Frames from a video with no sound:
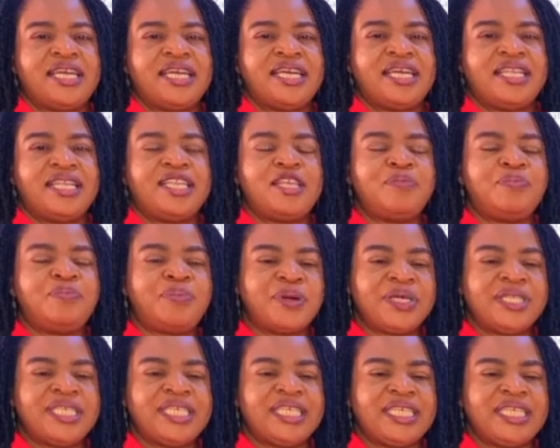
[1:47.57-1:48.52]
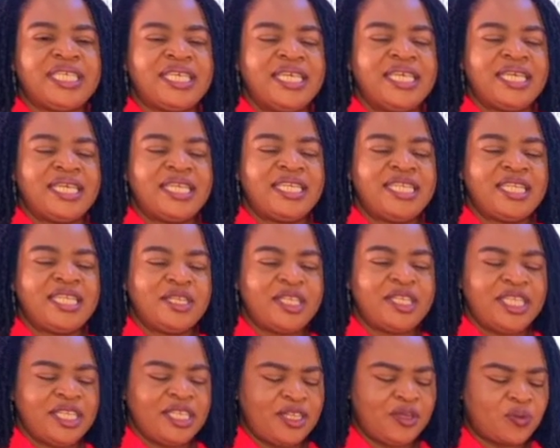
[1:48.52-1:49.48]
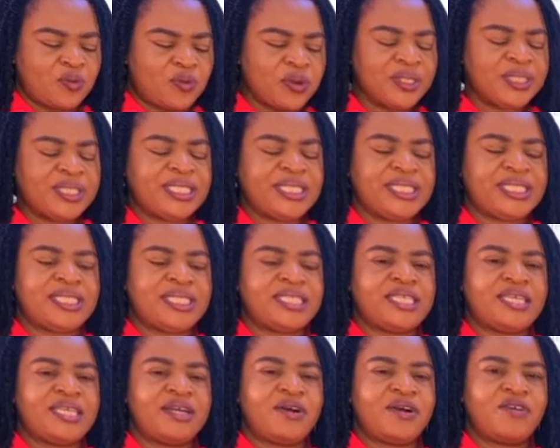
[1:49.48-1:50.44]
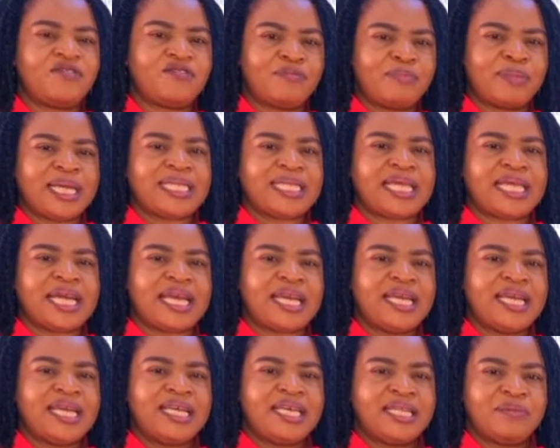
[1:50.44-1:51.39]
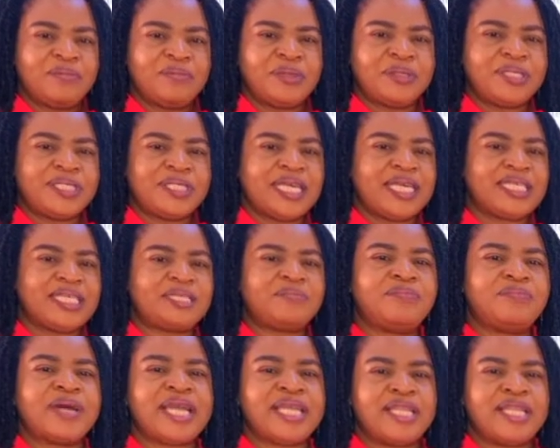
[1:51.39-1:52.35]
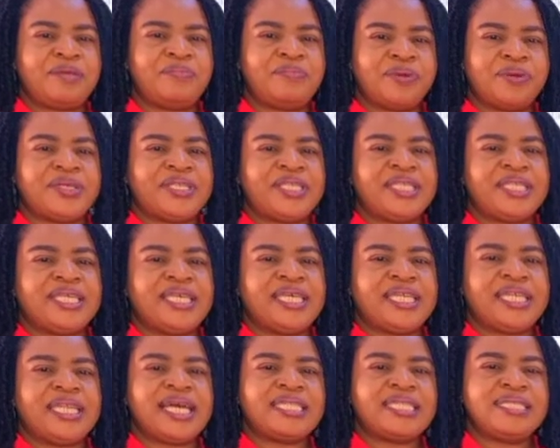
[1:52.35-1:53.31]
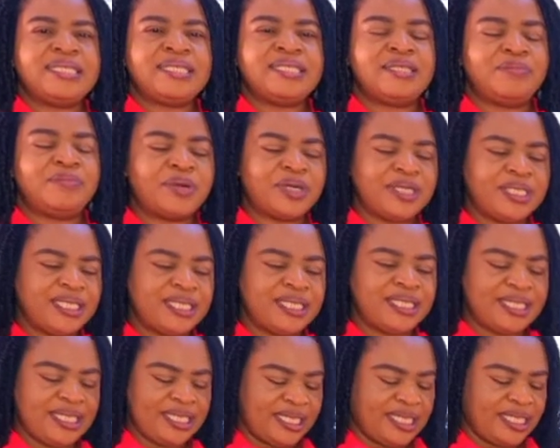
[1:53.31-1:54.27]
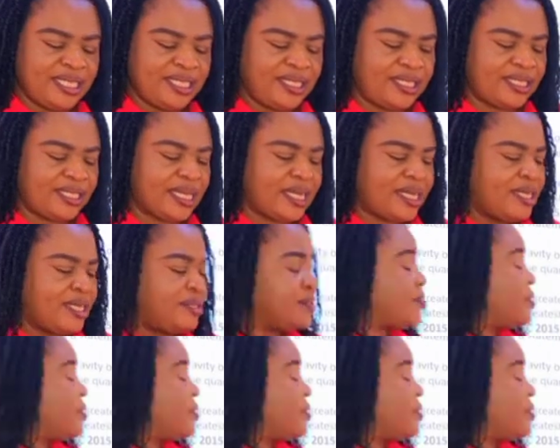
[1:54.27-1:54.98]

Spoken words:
The body, the quantity of matter possessed by the body. That is the body's inertia. So